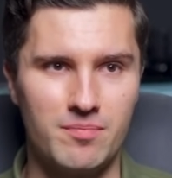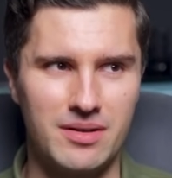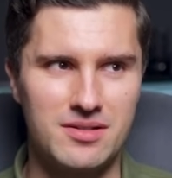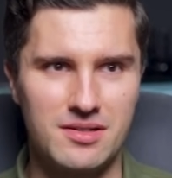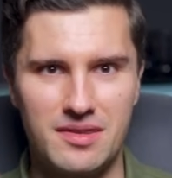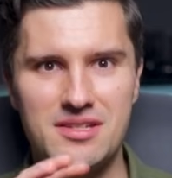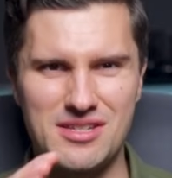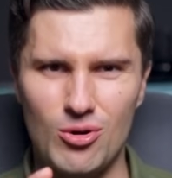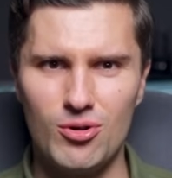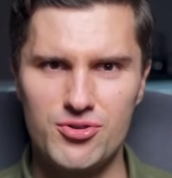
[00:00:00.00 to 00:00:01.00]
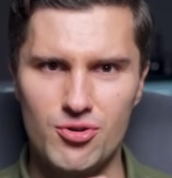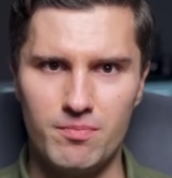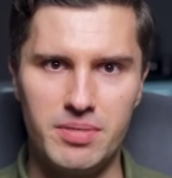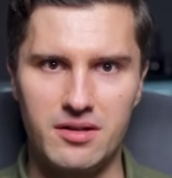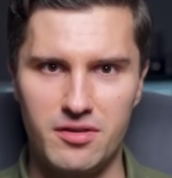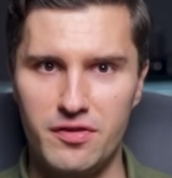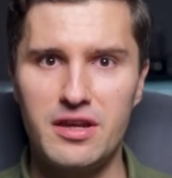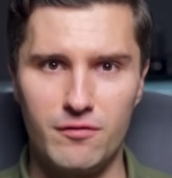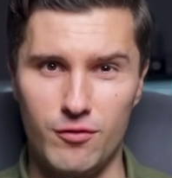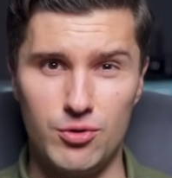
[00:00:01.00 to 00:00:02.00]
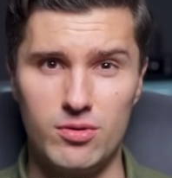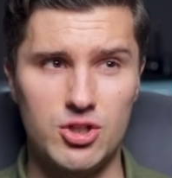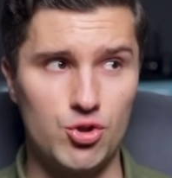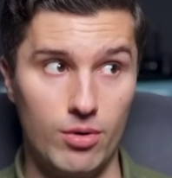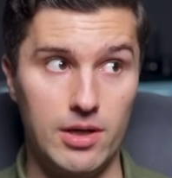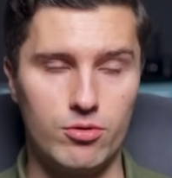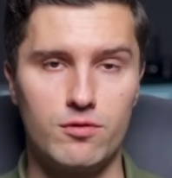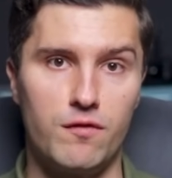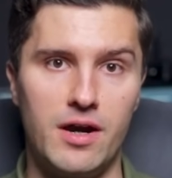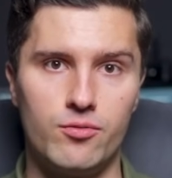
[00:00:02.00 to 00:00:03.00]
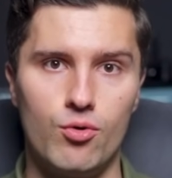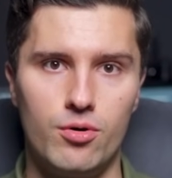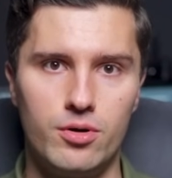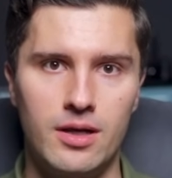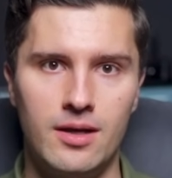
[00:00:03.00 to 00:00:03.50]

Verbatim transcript: but this is also a big thing for you that you really want to find work,